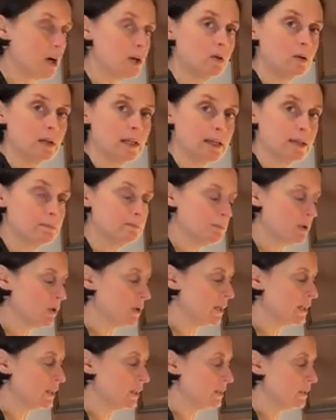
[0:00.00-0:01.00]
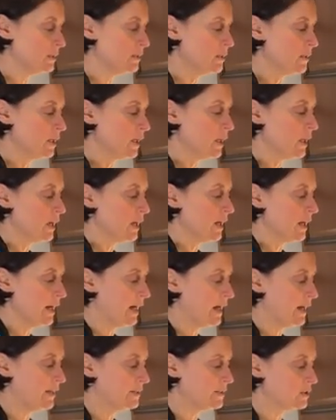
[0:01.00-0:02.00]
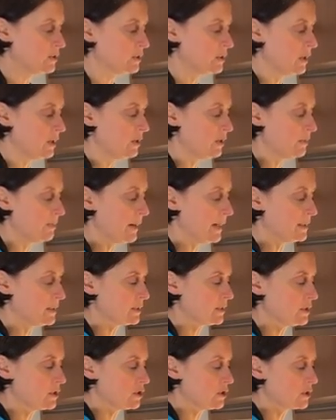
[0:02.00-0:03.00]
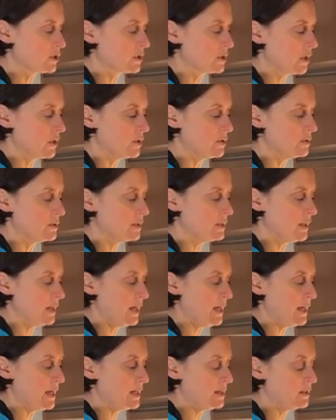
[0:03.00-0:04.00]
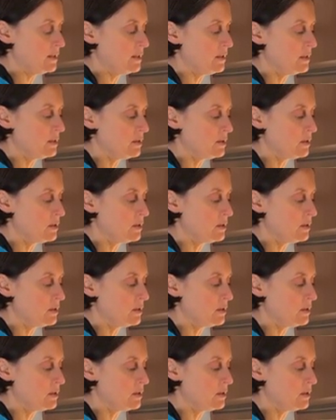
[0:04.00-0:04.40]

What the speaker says: rolling boil. And so the pasta just goes in.